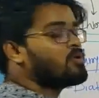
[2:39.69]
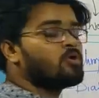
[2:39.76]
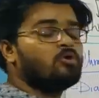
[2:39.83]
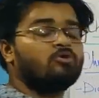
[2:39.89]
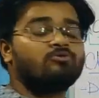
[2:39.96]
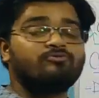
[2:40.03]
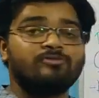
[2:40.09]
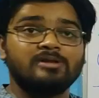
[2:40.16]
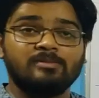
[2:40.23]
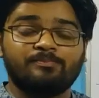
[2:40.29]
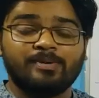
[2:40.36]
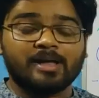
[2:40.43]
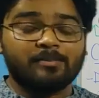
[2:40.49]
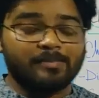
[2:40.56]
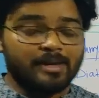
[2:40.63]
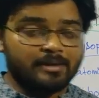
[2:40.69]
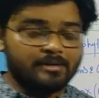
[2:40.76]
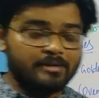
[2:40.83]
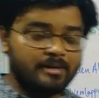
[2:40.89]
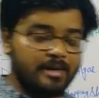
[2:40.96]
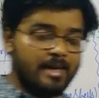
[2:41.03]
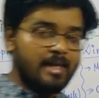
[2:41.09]
chlorophyll pigment,
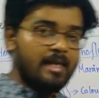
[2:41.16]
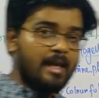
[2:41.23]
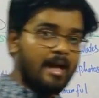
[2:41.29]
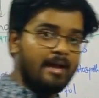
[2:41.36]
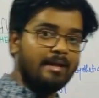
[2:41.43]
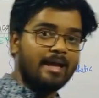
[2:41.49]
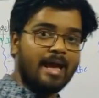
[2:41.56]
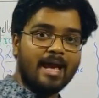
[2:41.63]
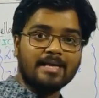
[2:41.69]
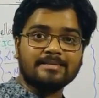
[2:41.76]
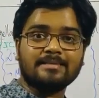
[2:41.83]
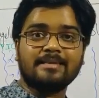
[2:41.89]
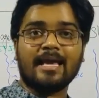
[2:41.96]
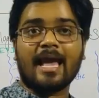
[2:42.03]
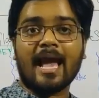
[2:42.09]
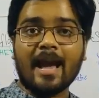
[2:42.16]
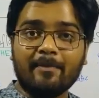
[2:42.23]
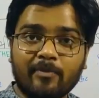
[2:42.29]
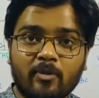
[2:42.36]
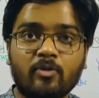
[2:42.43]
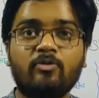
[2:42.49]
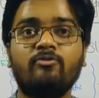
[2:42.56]
and as they
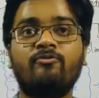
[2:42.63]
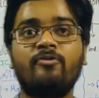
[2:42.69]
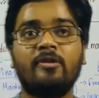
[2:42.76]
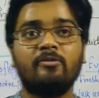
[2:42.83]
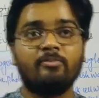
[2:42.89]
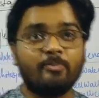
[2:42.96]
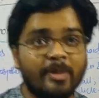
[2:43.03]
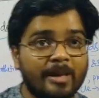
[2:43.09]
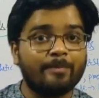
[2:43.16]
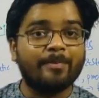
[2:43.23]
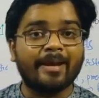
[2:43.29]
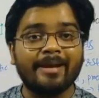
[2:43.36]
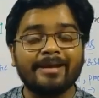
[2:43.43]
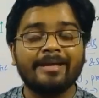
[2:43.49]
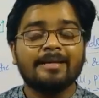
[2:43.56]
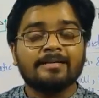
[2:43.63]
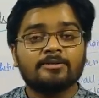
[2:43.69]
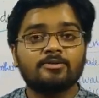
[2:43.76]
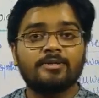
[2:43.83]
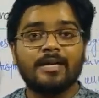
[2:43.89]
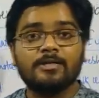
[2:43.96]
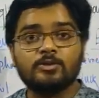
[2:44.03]
have chlorophyll pigment,
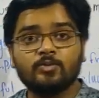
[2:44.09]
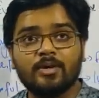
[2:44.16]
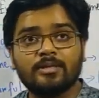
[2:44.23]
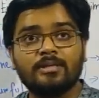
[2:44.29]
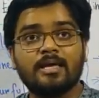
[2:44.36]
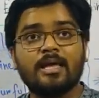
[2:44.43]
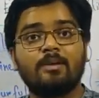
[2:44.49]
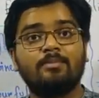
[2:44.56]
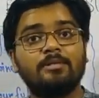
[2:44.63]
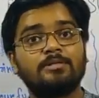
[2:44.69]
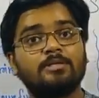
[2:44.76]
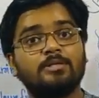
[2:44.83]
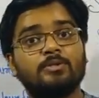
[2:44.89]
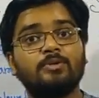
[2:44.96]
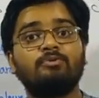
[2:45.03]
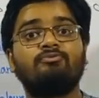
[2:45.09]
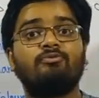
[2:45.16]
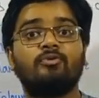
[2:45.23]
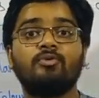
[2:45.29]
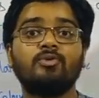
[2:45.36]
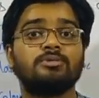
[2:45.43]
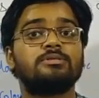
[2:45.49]
so that's why they are able to do
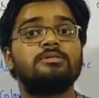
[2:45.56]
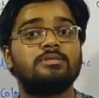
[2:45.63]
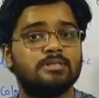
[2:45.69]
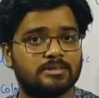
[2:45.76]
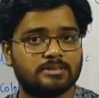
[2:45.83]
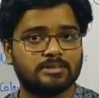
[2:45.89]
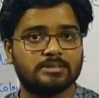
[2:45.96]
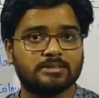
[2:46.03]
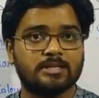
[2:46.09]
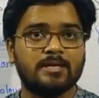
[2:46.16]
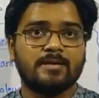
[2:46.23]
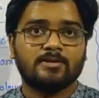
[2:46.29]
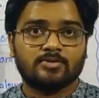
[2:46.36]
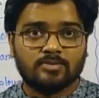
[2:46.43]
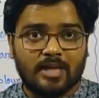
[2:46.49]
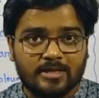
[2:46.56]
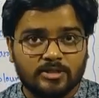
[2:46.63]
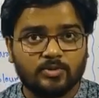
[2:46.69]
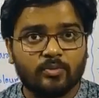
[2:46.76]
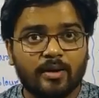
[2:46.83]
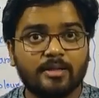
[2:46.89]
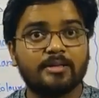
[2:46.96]
photosynthesis. So that's
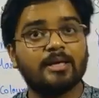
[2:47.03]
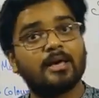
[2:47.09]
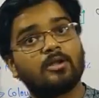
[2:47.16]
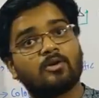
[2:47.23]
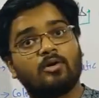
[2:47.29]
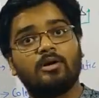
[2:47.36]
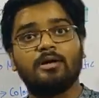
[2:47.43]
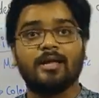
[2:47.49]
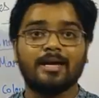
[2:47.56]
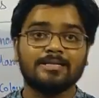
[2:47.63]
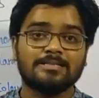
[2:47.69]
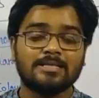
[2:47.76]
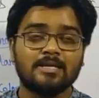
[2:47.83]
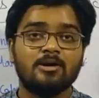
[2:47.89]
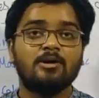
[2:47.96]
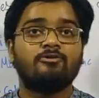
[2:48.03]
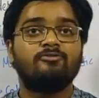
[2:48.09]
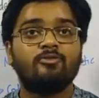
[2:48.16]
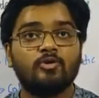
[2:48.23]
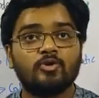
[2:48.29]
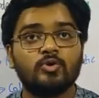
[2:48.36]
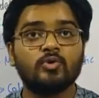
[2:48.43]
why they are called as
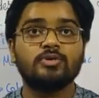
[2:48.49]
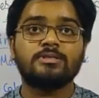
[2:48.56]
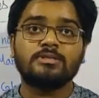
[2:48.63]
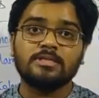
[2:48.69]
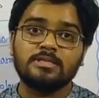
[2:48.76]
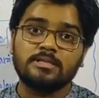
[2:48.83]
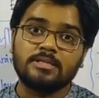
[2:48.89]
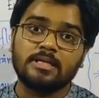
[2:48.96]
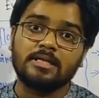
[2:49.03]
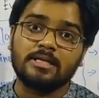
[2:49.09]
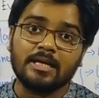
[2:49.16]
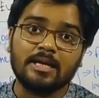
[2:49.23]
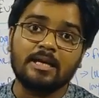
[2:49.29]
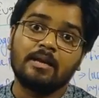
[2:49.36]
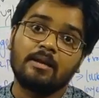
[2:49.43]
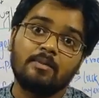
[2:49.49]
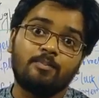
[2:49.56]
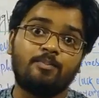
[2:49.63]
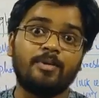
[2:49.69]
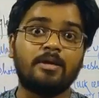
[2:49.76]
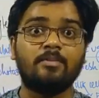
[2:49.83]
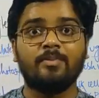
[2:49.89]
photosynthetic
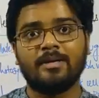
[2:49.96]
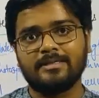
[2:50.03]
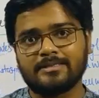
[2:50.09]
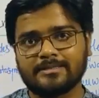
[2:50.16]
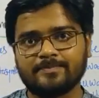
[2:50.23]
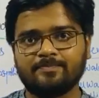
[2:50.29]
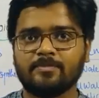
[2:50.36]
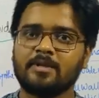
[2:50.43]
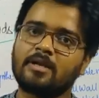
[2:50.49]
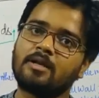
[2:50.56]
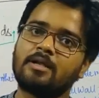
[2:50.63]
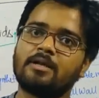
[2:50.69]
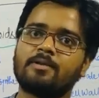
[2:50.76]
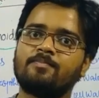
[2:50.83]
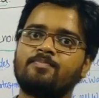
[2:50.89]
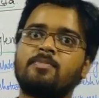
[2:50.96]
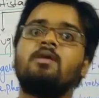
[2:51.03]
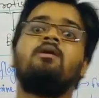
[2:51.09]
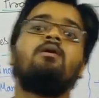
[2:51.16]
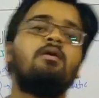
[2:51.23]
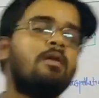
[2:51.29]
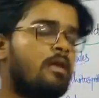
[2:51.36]
pigments. Clear?
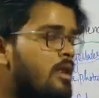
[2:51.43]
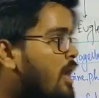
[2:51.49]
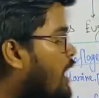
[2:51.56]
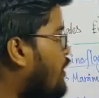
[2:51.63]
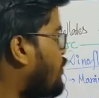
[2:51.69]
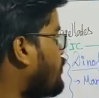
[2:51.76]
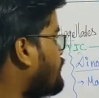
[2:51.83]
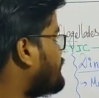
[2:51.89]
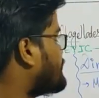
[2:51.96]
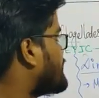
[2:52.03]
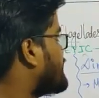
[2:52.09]
Now